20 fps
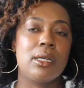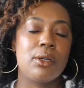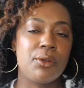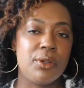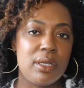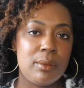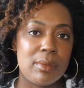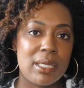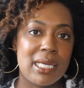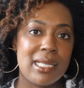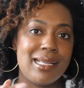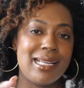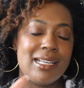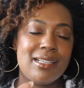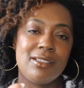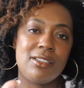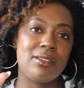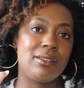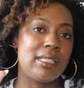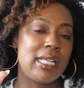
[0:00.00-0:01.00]
the cream in
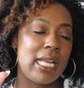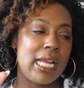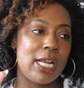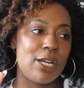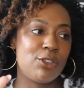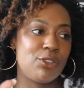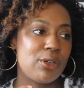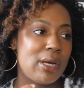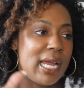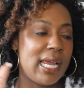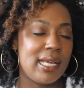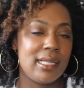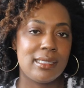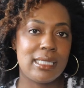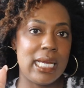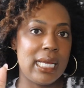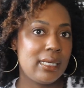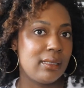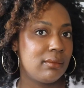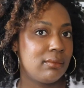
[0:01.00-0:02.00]
and just let it air dry, and
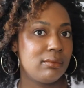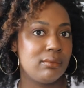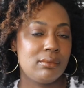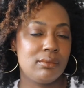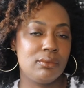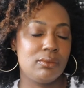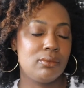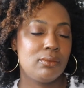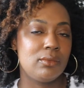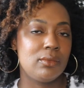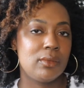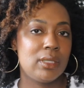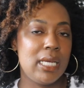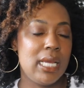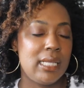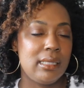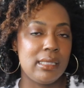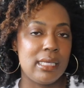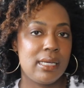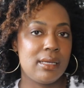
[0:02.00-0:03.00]
like,
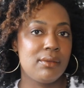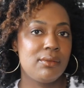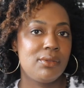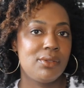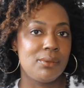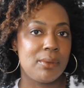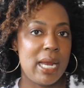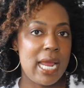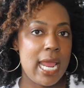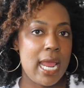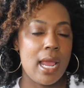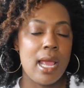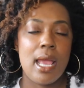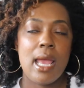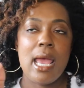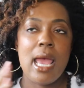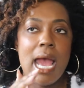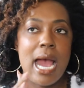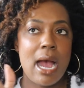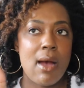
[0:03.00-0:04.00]
it lives, right?
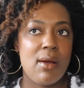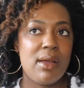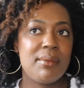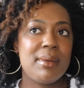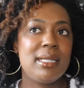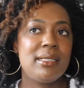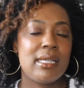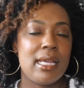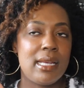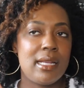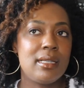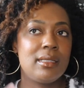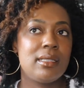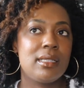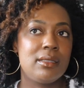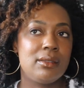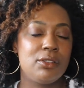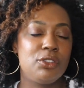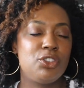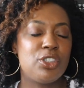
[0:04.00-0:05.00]
How I maintain it
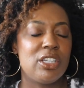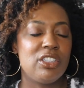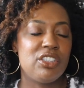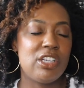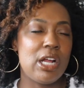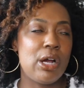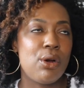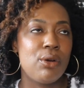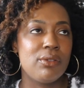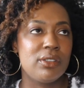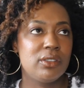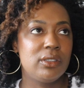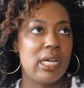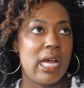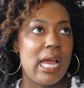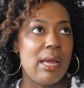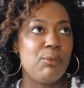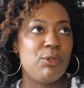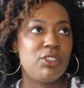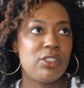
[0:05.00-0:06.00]
tends to stretch it out over
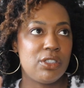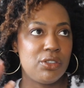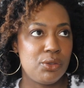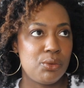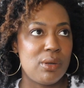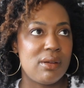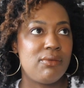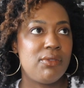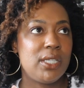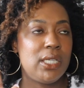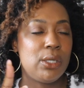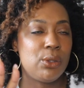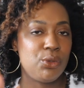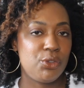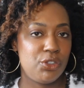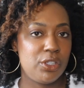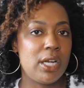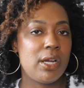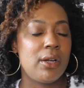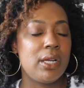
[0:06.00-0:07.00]
time, which I do have
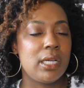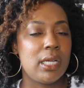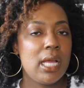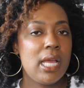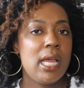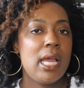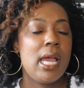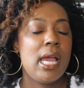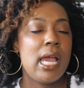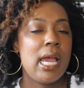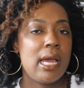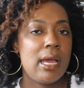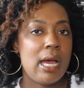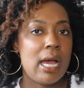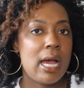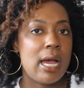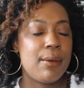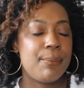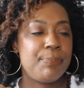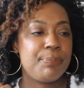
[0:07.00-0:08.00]
videos sharing,
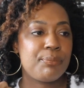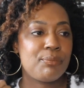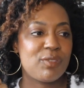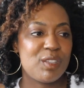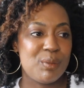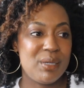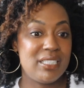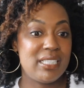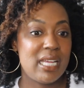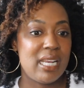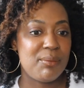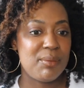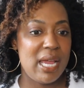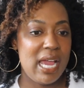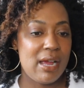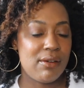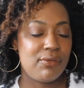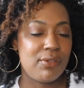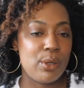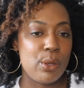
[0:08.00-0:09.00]
maintaining my
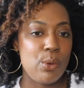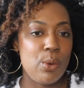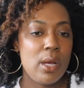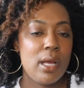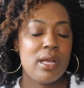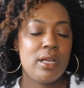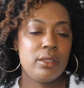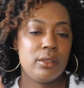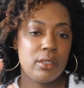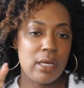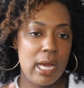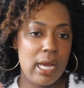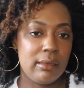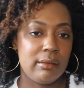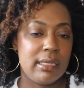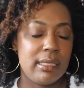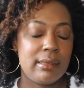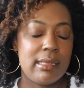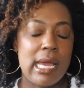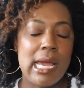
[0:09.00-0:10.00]
afro, so I'll
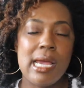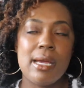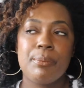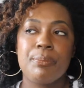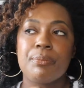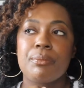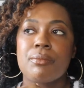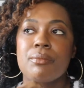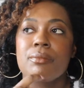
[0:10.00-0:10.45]
link that.